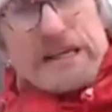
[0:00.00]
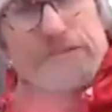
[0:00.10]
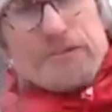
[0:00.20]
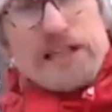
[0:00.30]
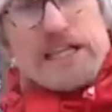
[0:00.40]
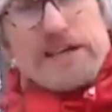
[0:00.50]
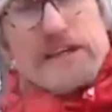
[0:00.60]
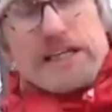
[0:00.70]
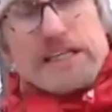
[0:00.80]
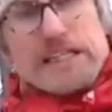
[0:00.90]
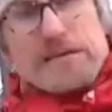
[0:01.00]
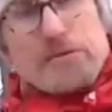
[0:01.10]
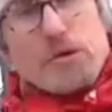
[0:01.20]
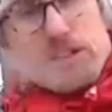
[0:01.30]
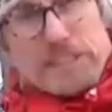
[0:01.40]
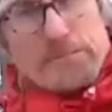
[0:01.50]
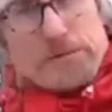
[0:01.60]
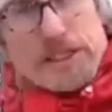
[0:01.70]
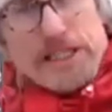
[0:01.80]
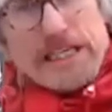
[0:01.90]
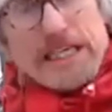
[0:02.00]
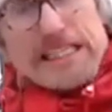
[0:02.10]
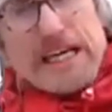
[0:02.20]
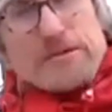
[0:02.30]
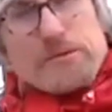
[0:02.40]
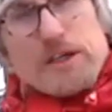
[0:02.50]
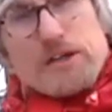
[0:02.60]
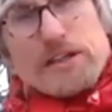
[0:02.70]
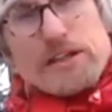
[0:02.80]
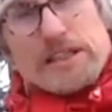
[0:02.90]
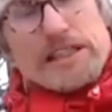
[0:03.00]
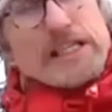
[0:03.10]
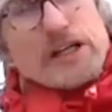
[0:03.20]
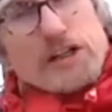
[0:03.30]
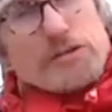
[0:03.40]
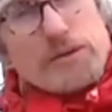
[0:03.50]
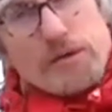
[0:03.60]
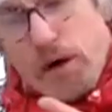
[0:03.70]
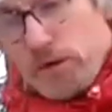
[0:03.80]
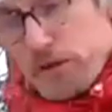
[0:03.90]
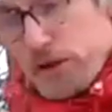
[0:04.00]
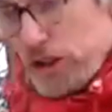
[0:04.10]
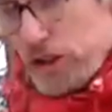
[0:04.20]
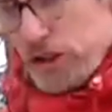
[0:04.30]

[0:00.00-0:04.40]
if we're living more simply that we the, the economy won't just